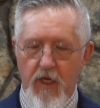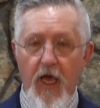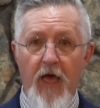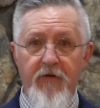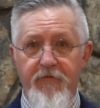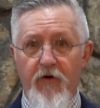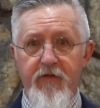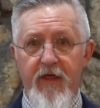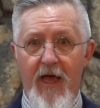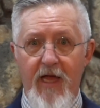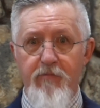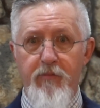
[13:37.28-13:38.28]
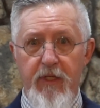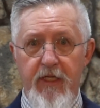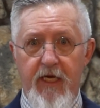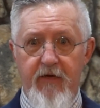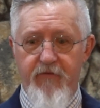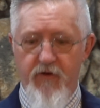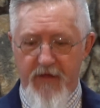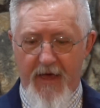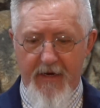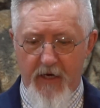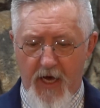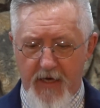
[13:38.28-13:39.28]
And for the unbeliever,
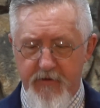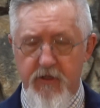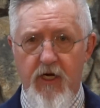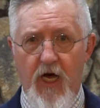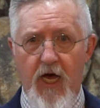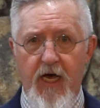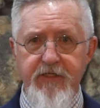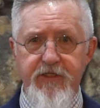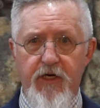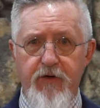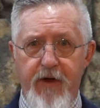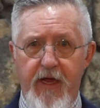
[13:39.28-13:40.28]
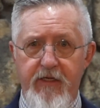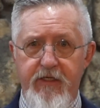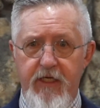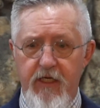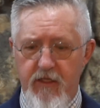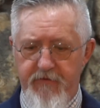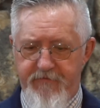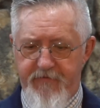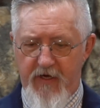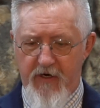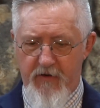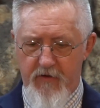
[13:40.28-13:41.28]
that ought to cause a great deal of
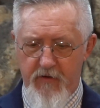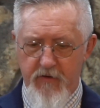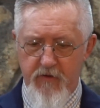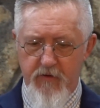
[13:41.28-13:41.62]
fear.